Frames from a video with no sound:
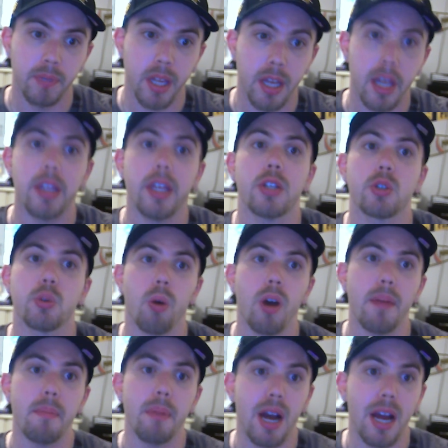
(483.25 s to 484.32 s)
And that's
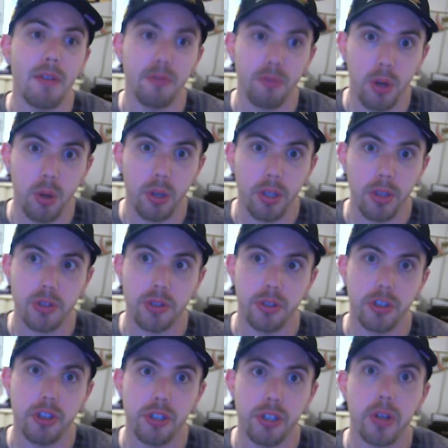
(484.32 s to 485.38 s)
why my focus
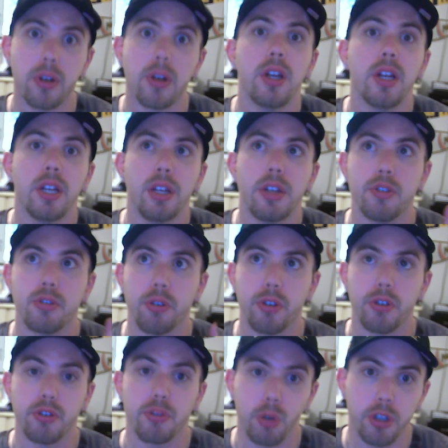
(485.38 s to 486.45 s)
this year is
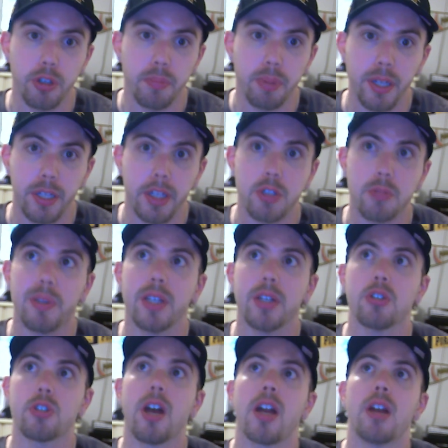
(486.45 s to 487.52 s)
on George Pickens,
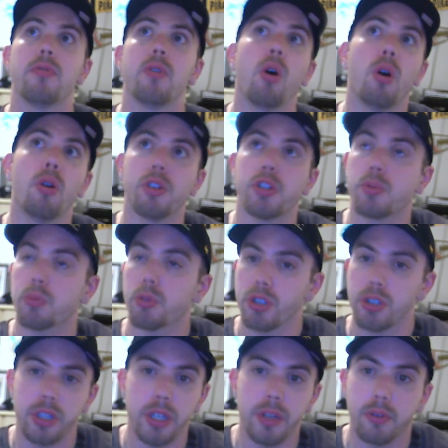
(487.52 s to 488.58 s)
because out of all this
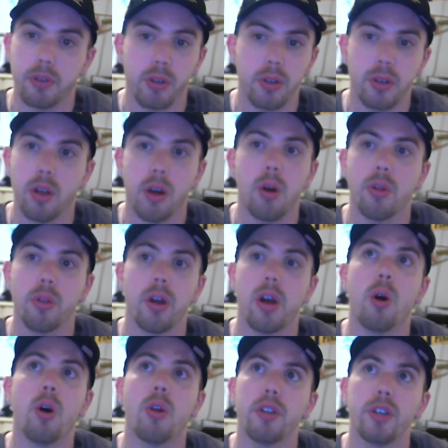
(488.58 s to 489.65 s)
receiver,
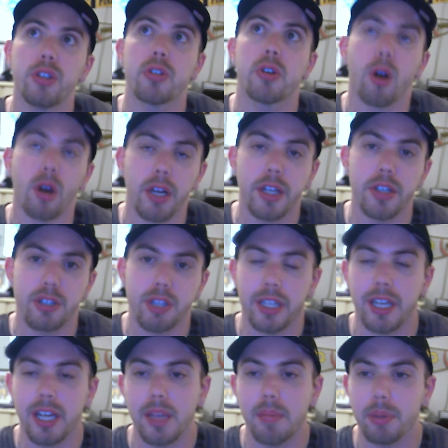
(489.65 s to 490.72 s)
all these targets that
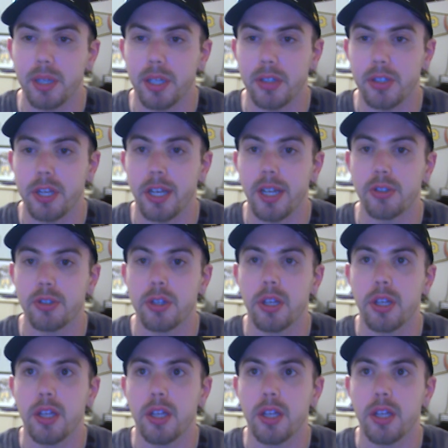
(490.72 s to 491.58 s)
Kenny Pickett has,